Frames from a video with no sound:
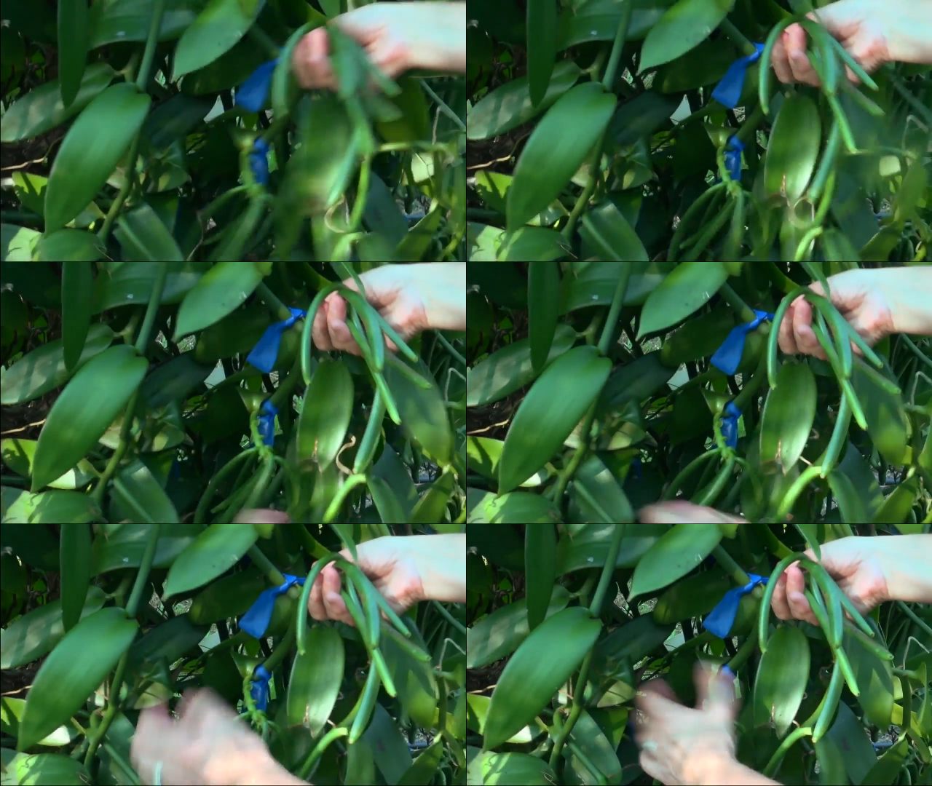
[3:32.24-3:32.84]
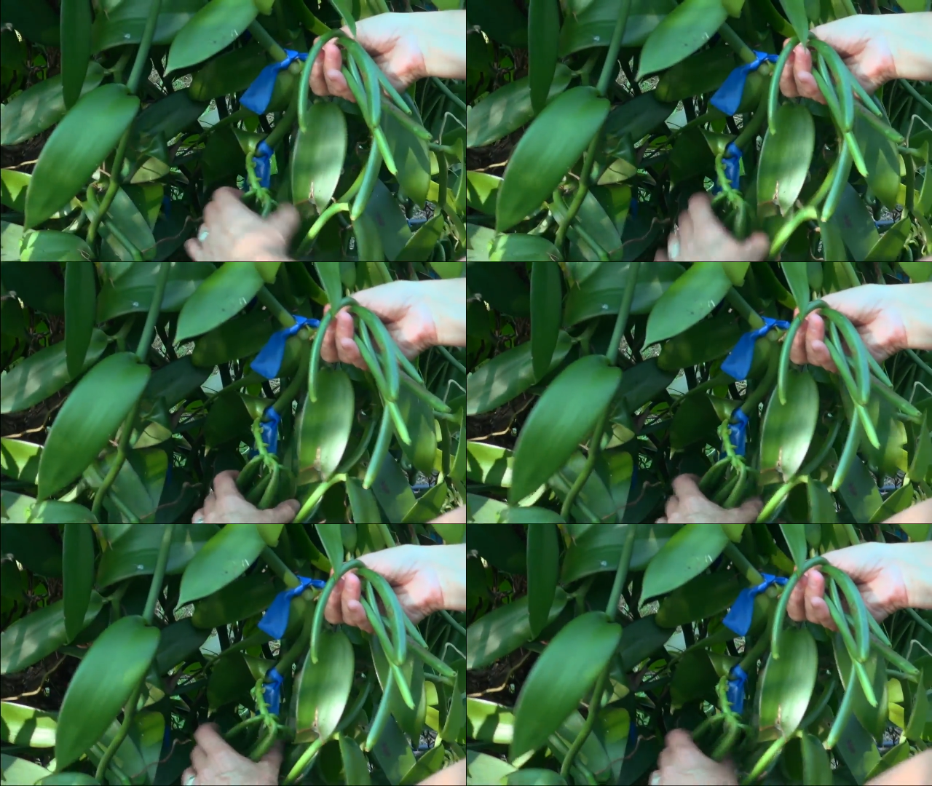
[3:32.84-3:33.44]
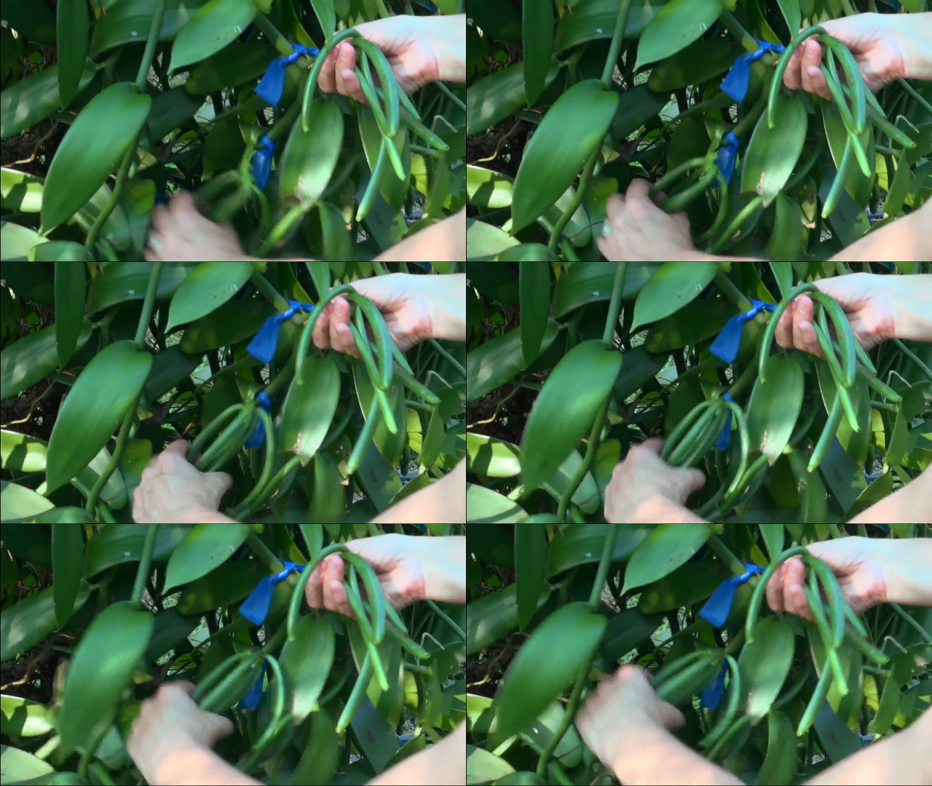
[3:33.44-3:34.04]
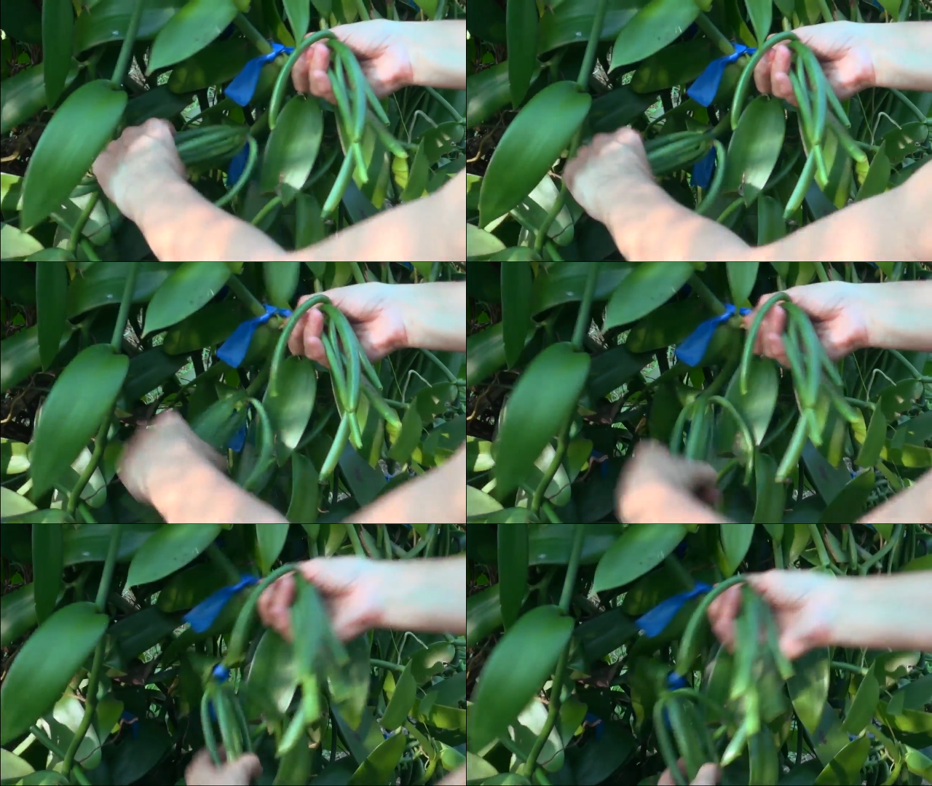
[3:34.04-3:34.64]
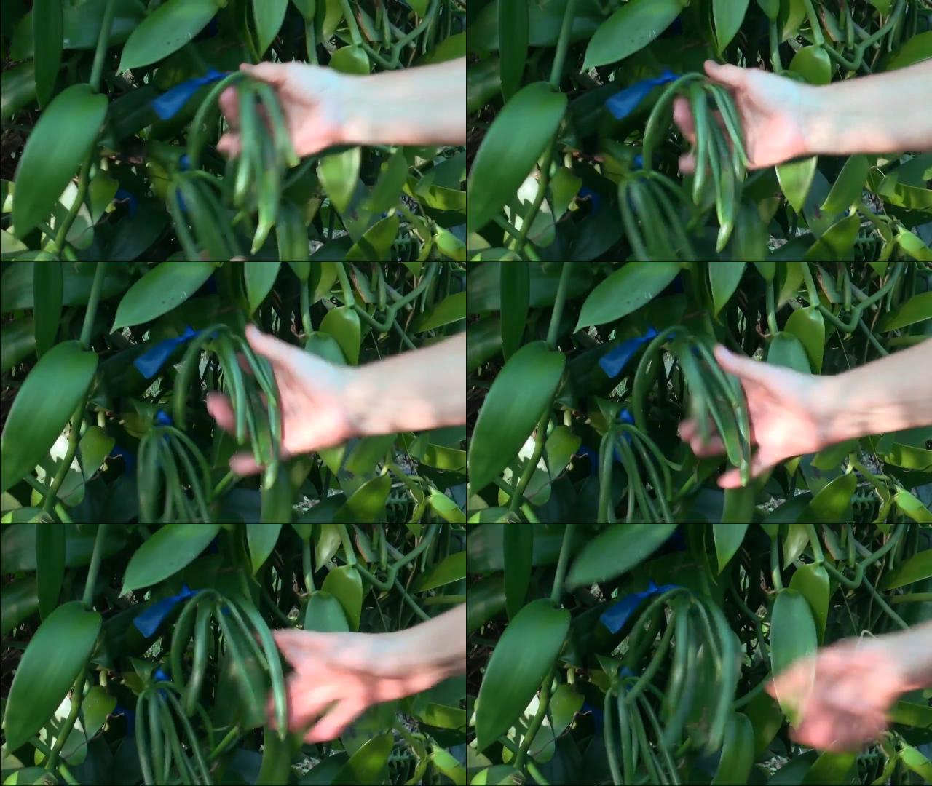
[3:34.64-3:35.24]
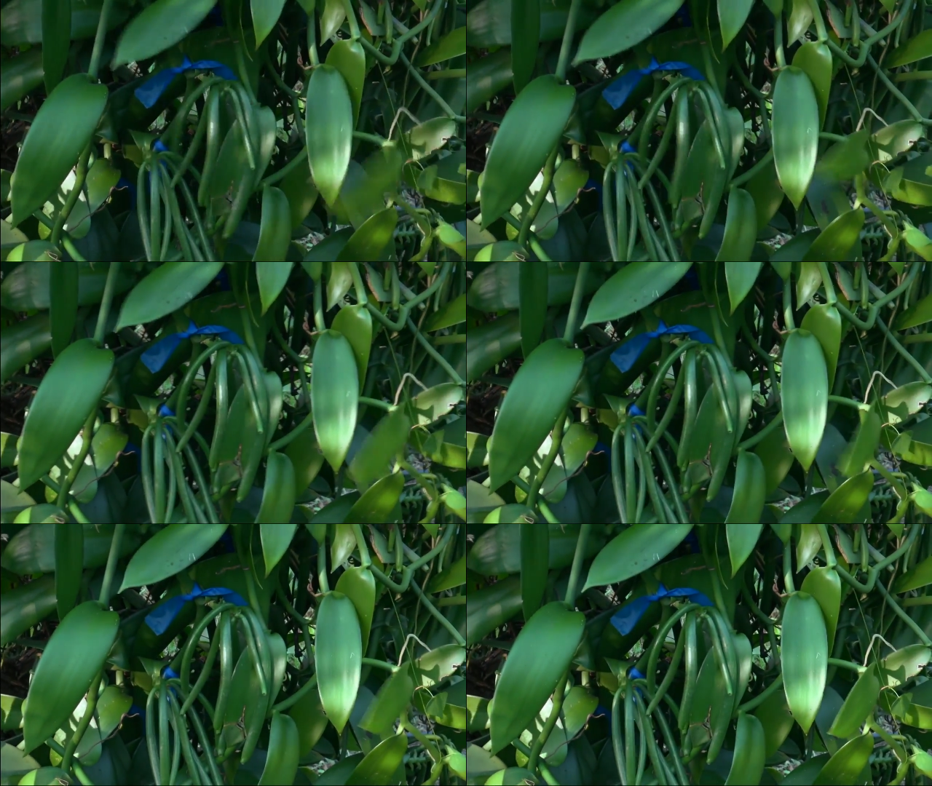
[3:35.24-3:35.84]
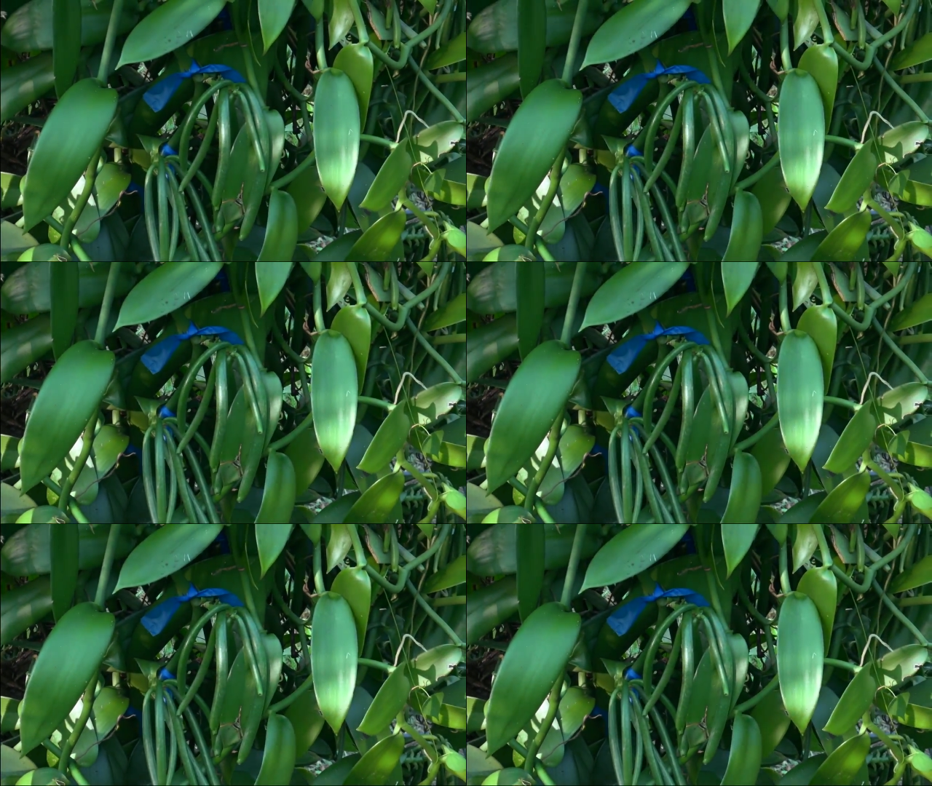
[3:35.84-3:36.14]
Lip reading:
[unreadable: no face in view]